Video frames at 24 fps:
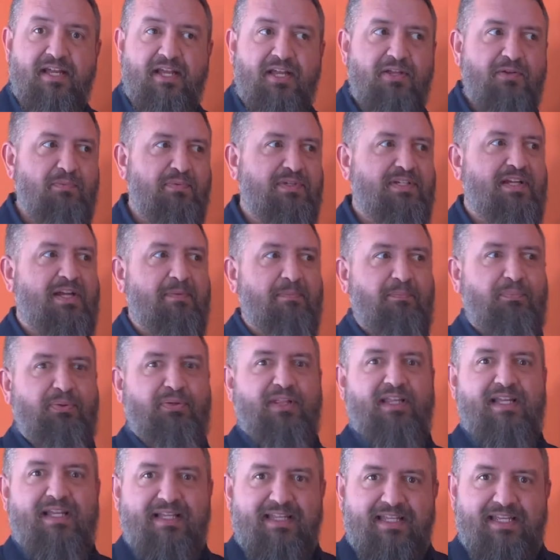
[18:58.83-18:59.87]
You're
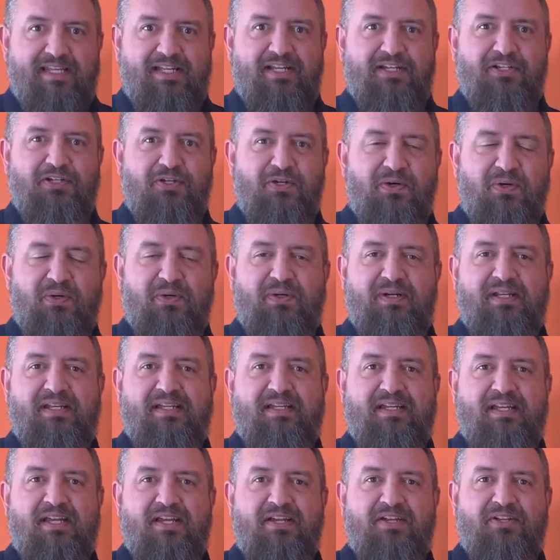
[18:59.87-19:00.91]
completely
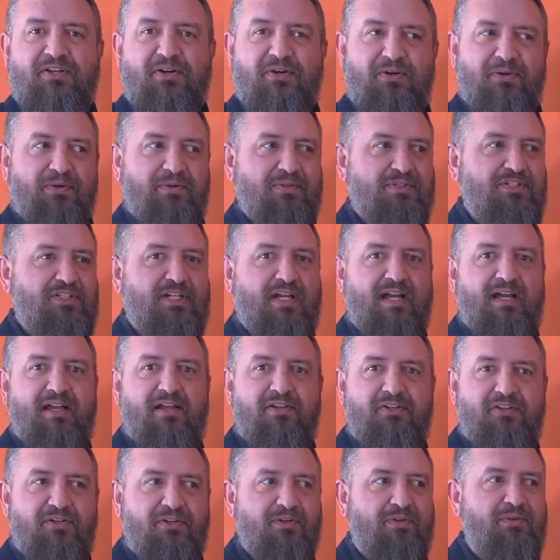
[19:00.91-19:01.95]
ignoring your own
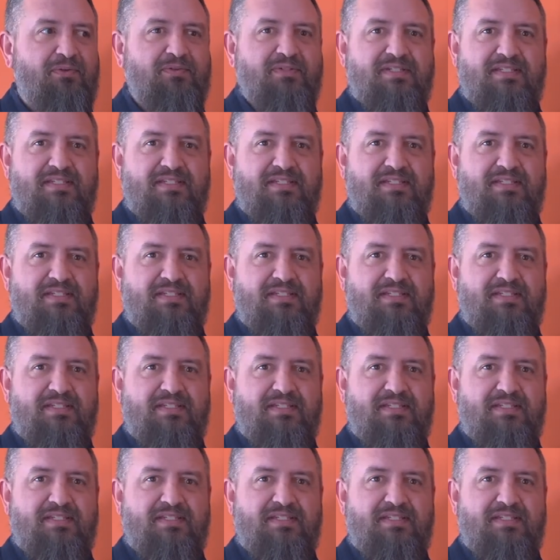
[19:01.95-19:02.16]
child, your own